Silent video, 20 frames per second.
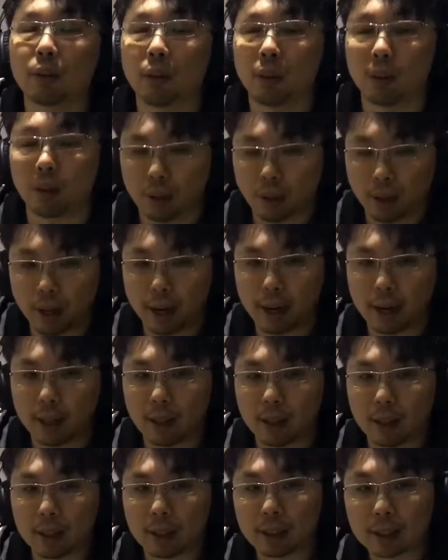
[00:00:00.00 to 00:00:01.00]
Alright,
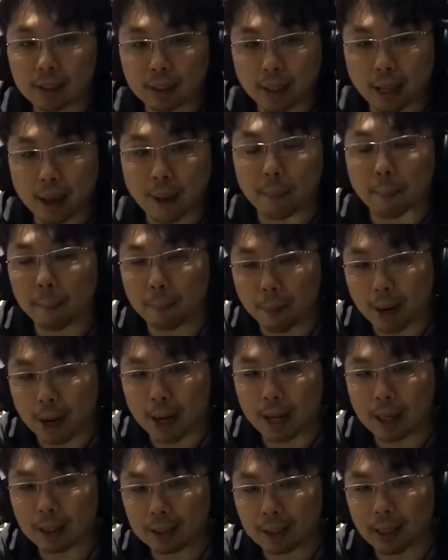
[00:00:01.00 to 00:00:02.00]
step
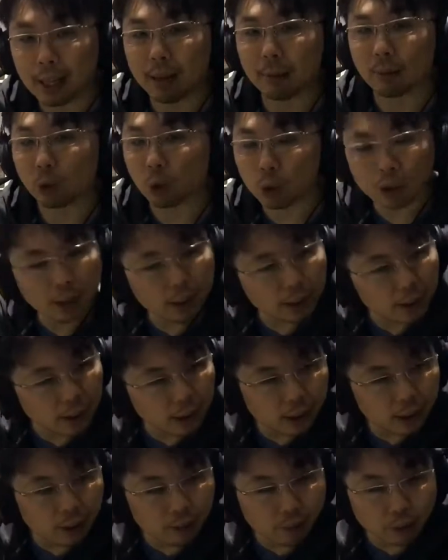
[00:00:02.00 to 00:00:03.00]
by step. Don't see
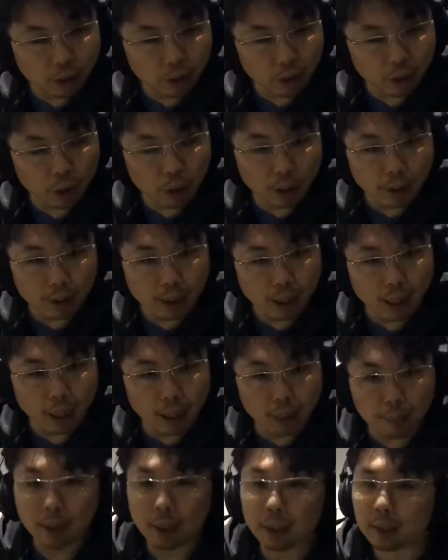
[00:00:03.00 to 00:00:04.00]
the video one
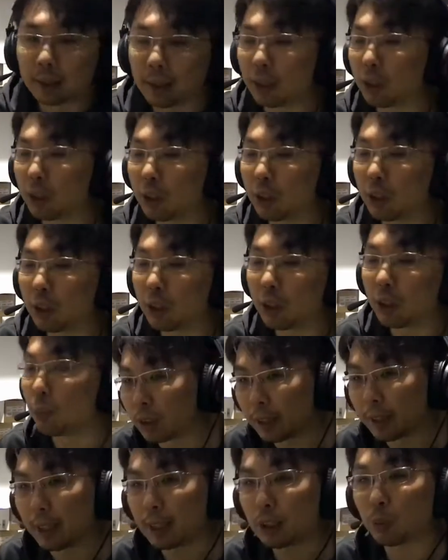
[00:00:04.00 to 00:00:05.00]
time, then you move on to the
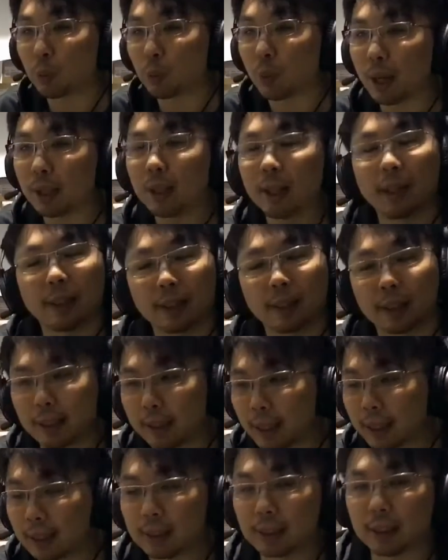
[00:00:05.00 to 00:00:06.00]
next one, and
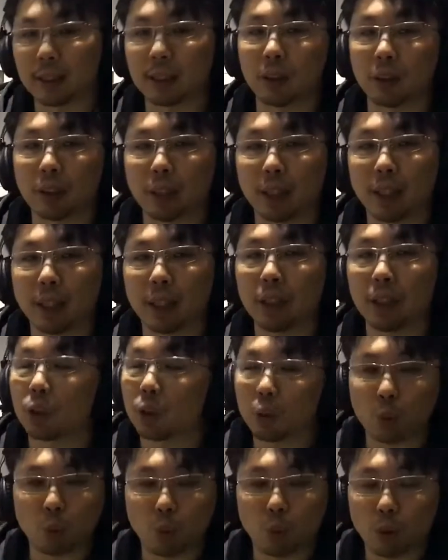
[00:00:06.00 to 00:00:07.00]
that's it. Okay, you
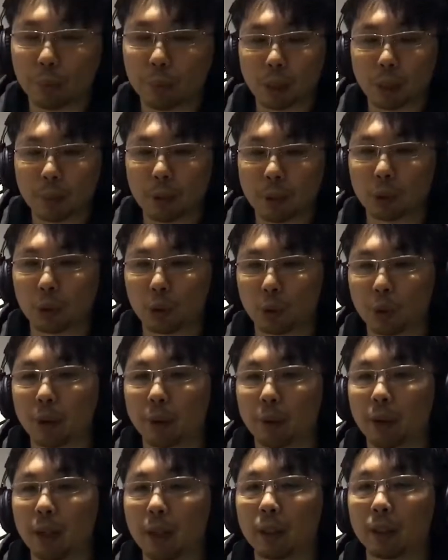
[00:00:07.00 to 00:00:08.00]
won't be to do it
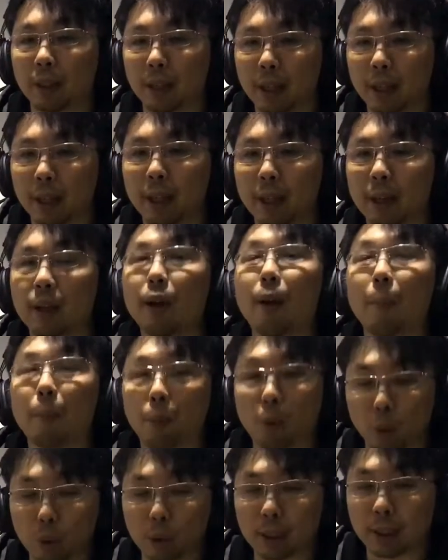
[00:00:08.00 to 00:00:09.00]
one. Okay,
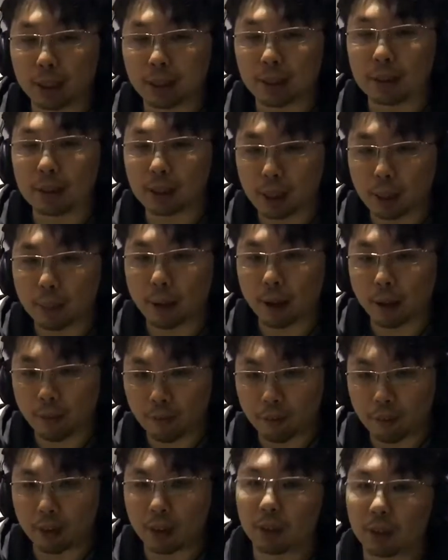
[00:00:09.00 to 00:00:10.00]
put in some
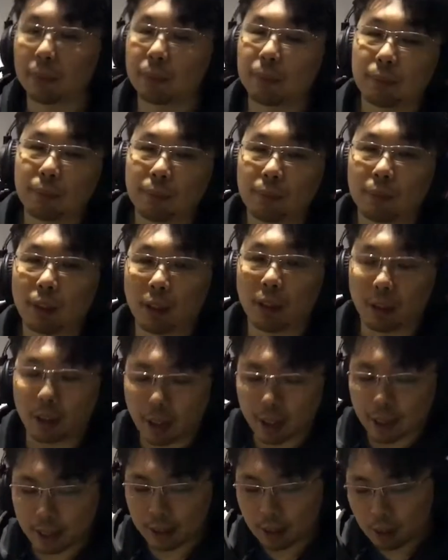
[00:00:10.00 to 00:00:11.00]
effort.
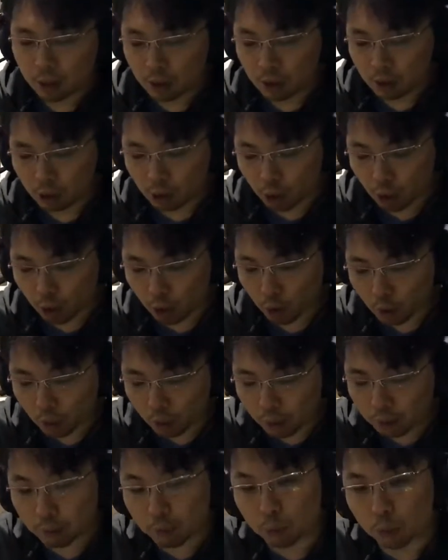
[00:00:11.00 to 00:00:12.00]
Alright, so
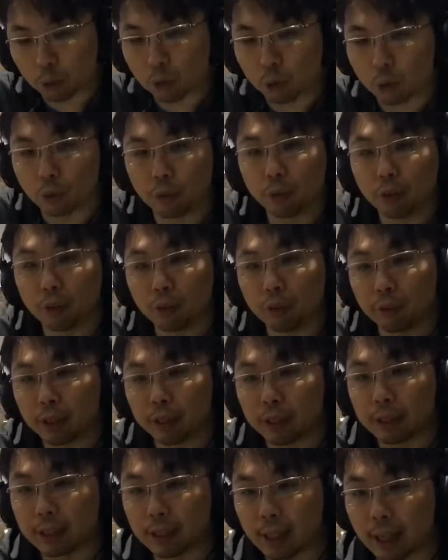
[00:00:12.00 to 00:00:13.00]
if Groove 3
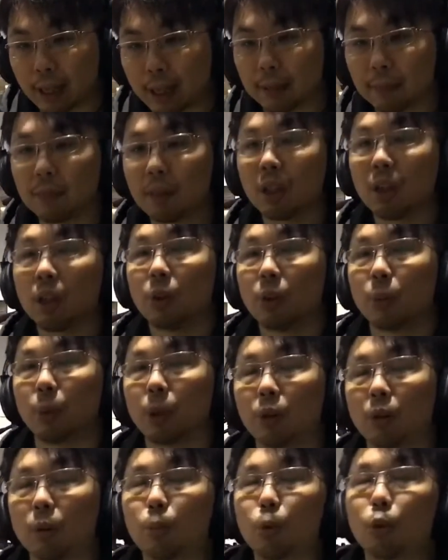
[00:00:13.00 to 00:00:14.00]
done, we
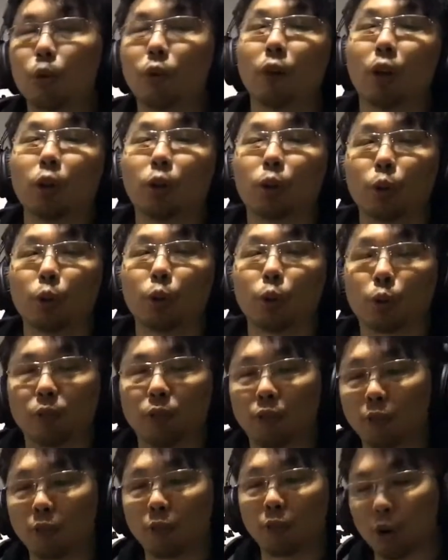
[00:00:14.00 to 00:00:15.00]
will move on to Groove
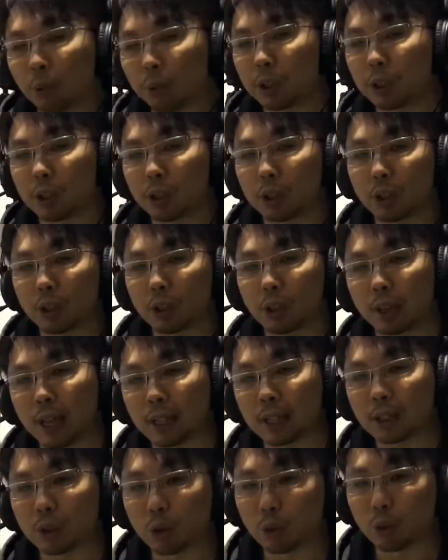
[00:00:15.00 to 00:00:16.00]
4, which is your
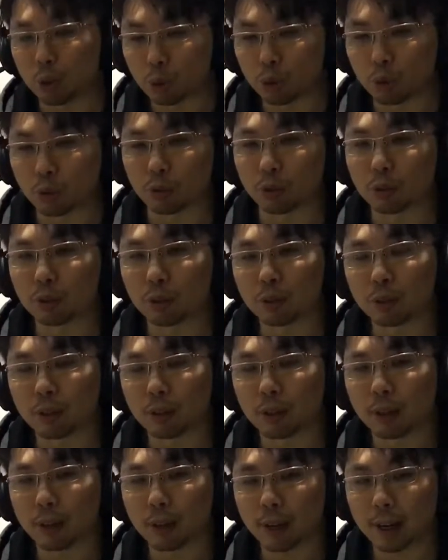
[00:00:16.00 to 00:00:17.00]
last groove.
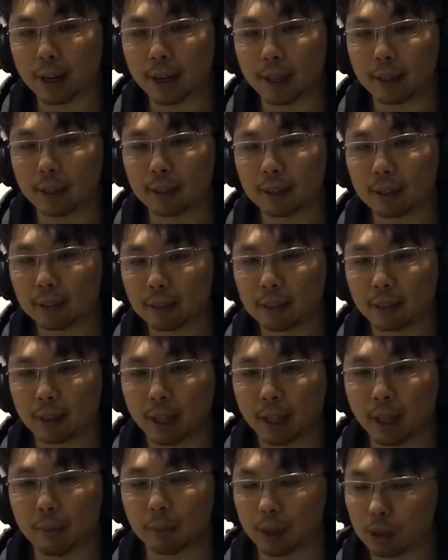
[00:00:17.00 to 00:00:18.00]
Alright,
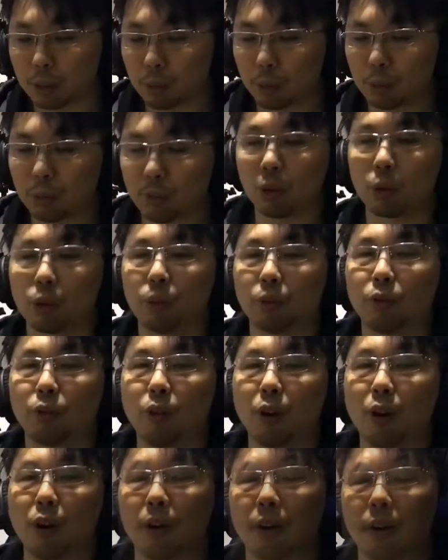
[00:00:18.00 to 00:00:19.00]
come, let's move on to Groove
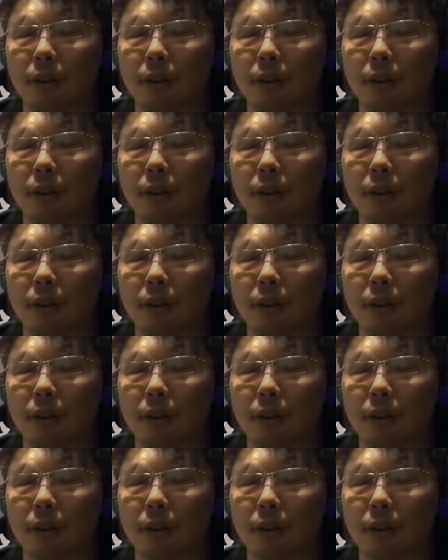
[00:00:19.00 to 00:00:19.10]
4.